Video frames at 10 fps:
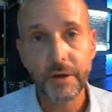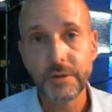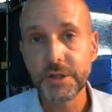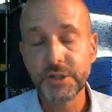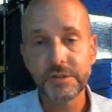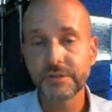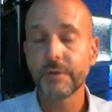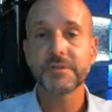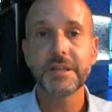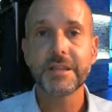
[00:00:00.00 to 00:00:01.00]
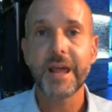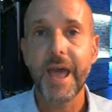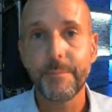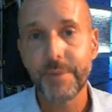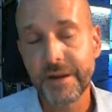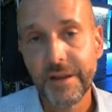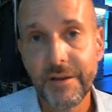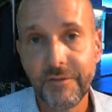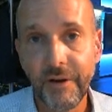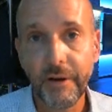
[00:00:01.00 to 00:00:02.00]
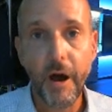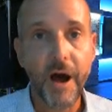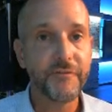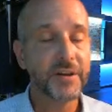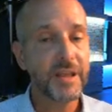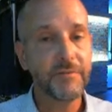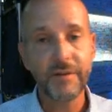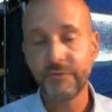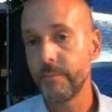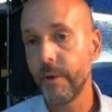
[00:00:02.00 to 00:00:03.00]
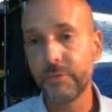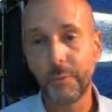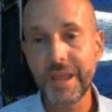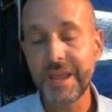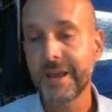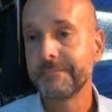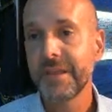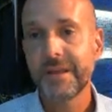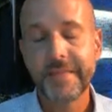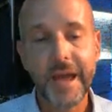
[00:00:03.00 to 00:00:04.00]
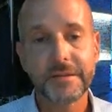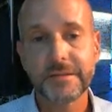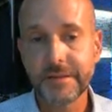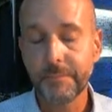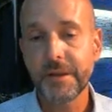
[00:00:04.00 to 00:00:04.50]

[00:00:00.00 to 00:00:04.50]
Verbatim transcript: You just don't see that happen very often. Even if they're both weak, that is something